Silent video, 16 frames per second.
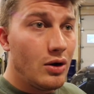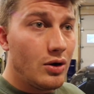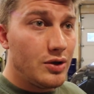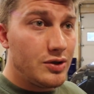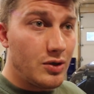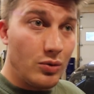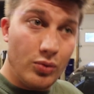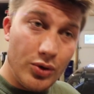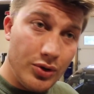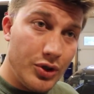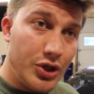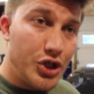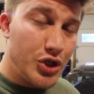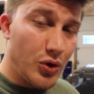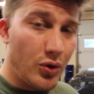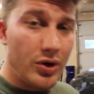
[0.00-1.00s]
it's a really
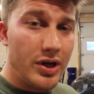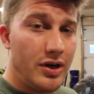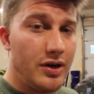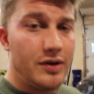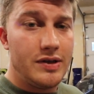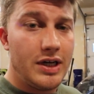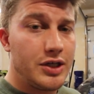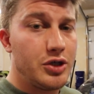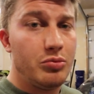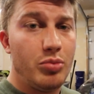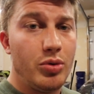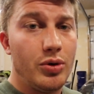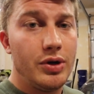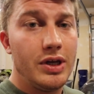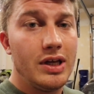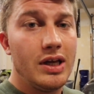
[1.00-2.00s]
short intersection
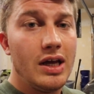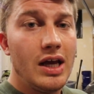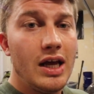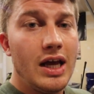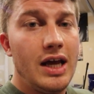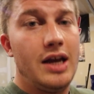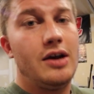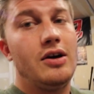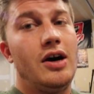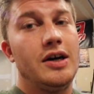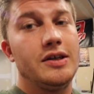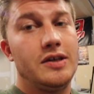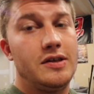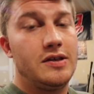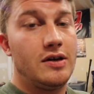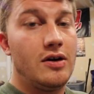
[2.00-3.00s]
point, and it
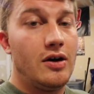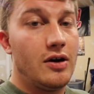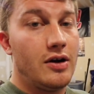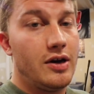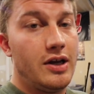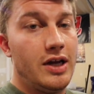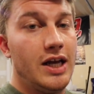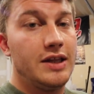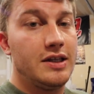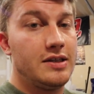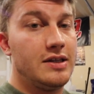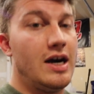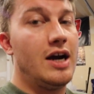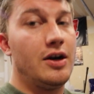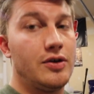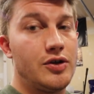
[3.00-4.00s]
causes the car to hit the
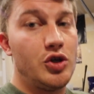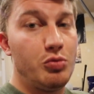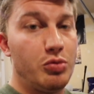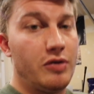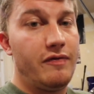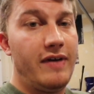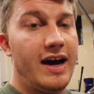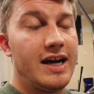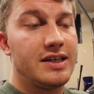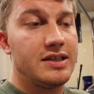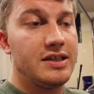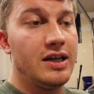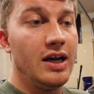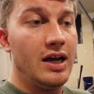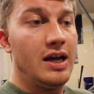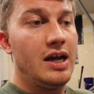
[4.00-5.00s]
tires super
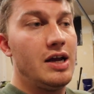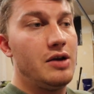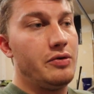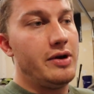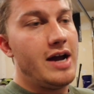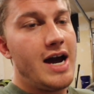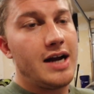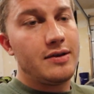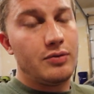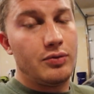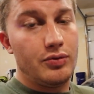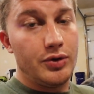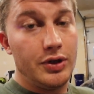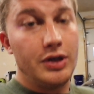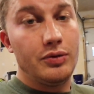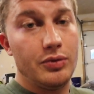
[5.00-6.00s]
fast and react
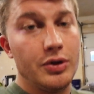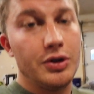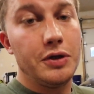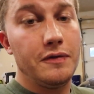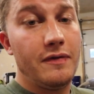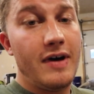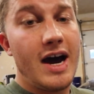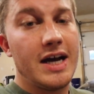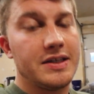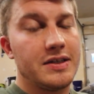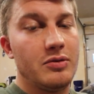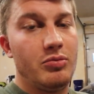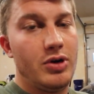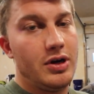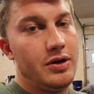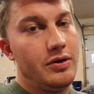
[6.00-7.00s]
really, really fast
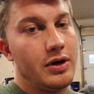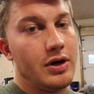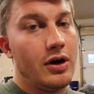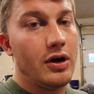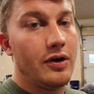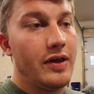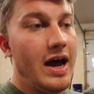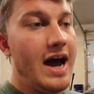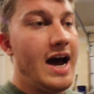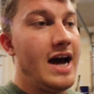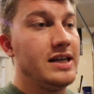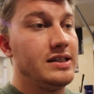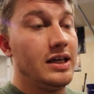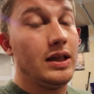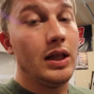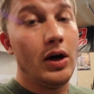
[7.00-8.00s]
compared to a car that
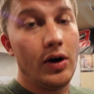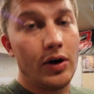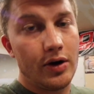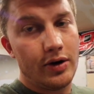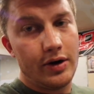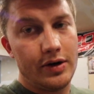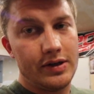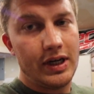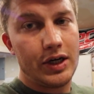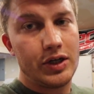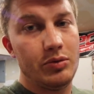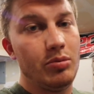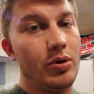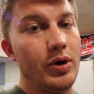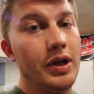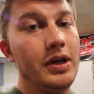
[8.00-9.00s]
has a longer
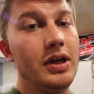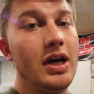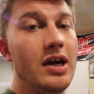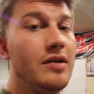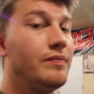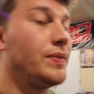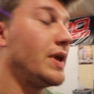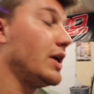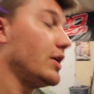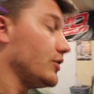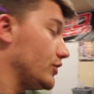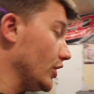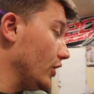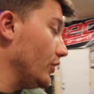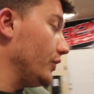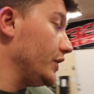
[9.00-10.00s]
intersection point.
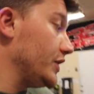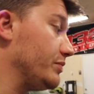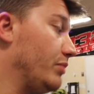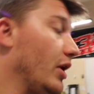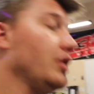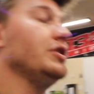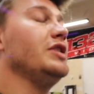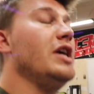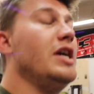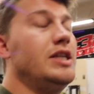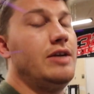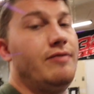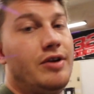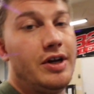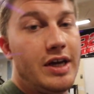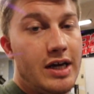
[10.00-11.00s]
So this bar change,
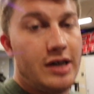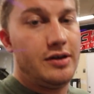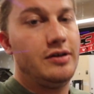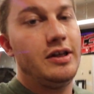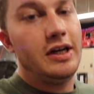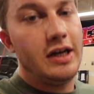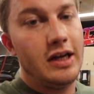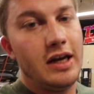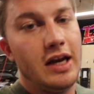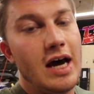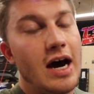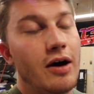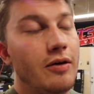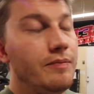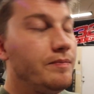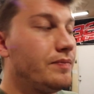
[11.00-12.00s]
I've already calculated it
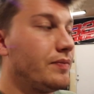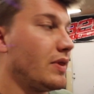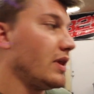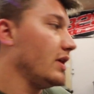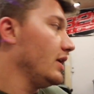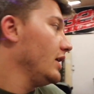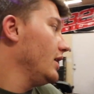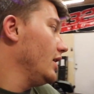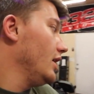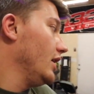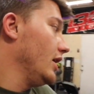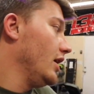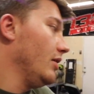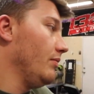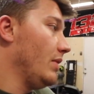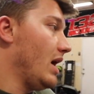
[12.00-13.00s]
out.
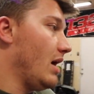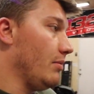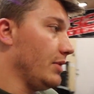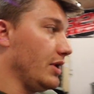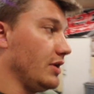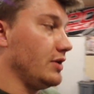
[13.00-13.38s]
I'm